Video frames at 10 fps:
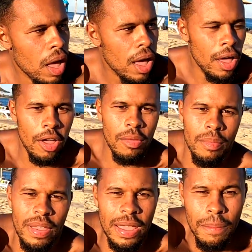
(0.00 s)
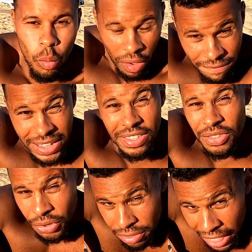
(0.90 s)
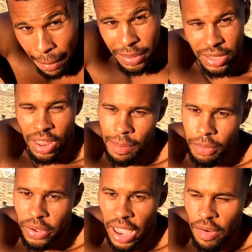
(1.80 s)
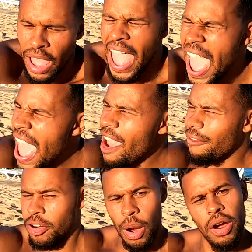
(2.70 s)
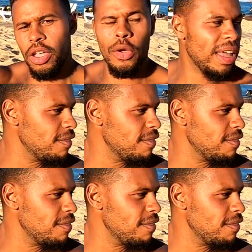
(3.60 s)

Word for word: um, in one thing that does happen a lot in Bulgaria, everywhere I go,